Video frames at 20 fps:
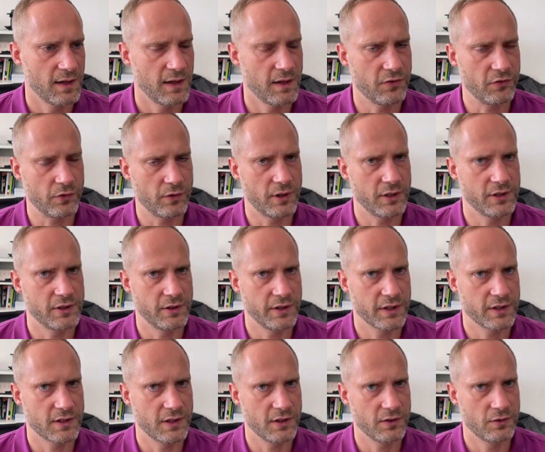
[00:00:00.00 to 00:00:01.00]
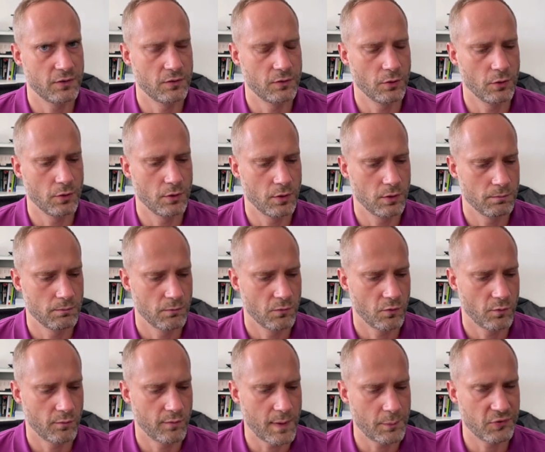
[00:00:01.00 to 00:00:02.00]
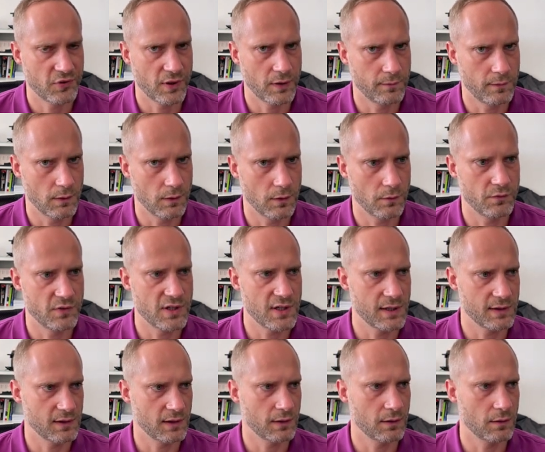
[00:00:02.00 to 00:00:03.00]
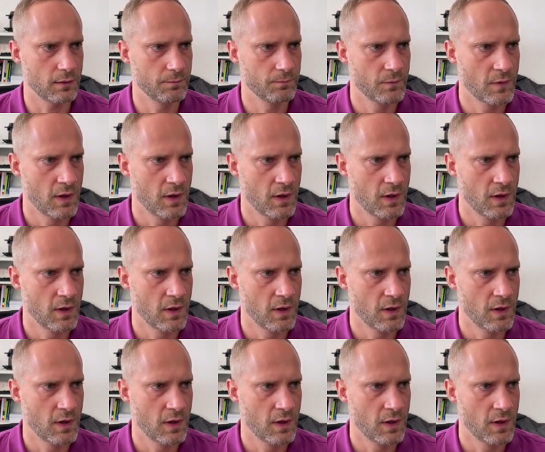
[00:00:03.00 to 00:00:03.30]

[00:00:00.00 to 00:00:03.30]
it's redirected to the web server of the attacker.